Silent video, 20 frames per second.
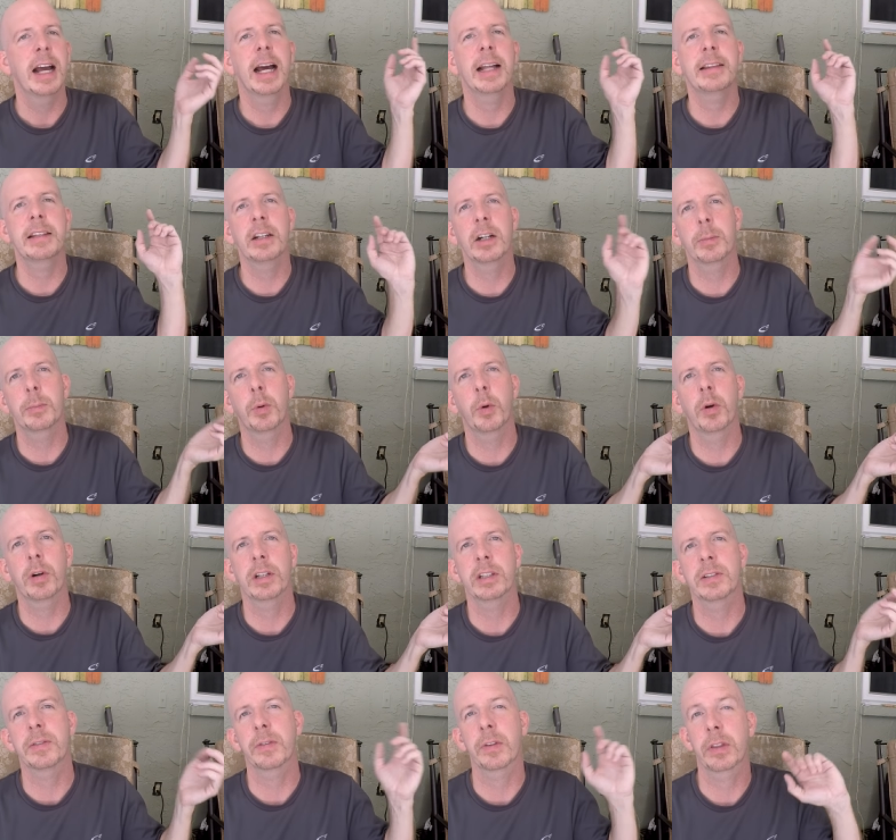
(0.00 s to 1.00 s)
at the
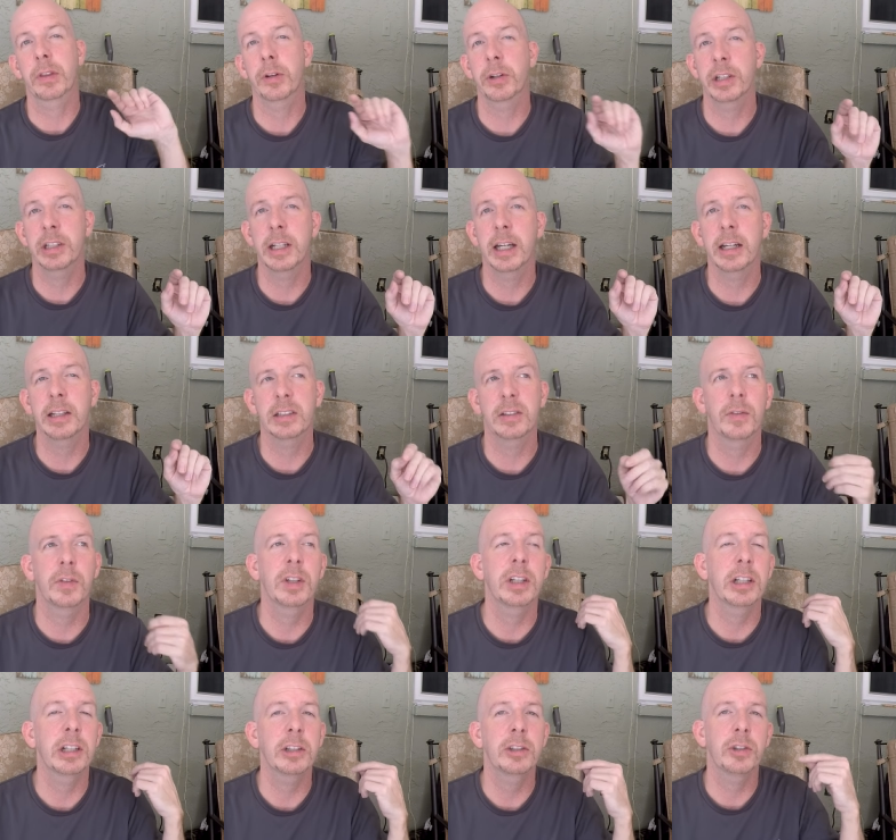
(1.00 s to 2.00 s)
airport, it's for 30 days. If you
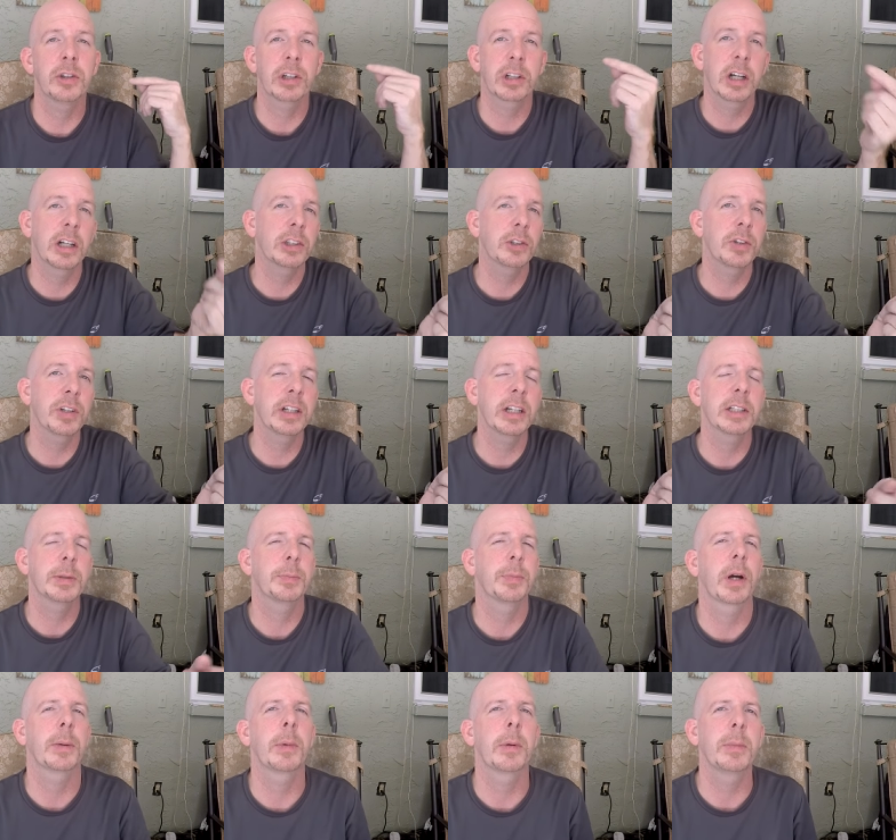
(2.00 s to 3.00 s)
get it in your country, it's
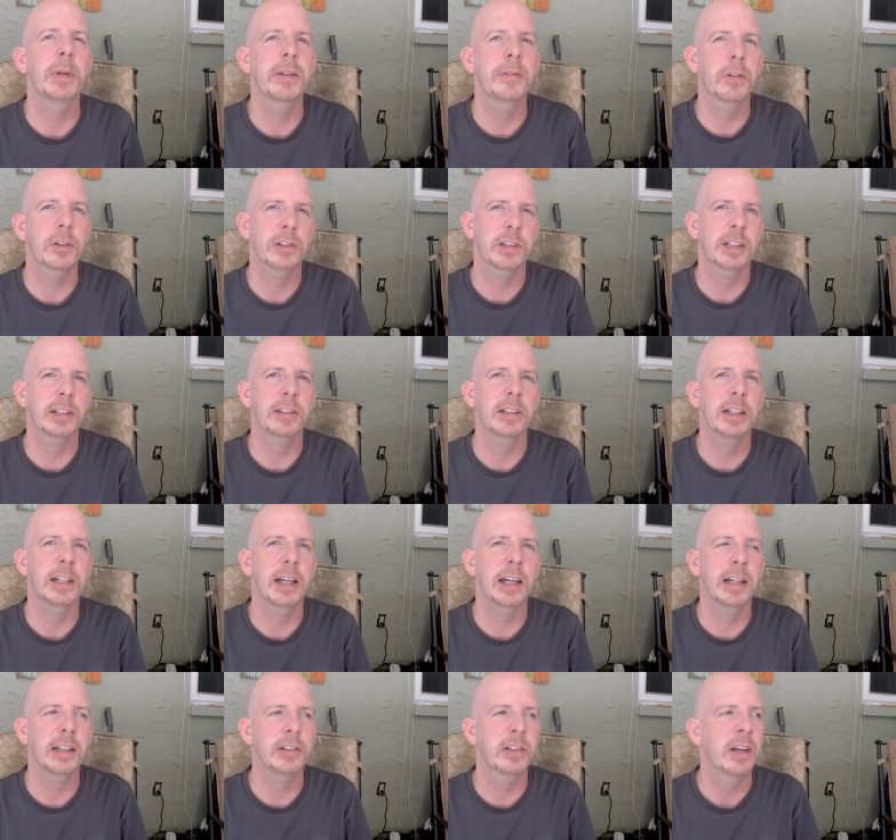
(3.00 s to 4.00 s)
probably for 60
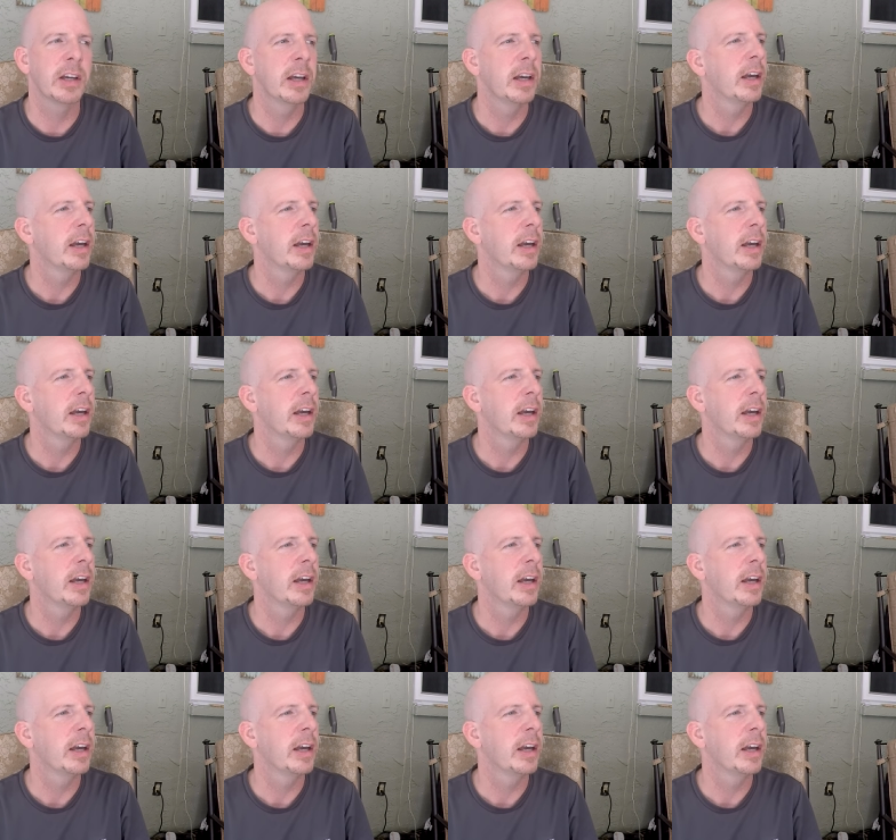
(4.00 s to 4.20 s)
days.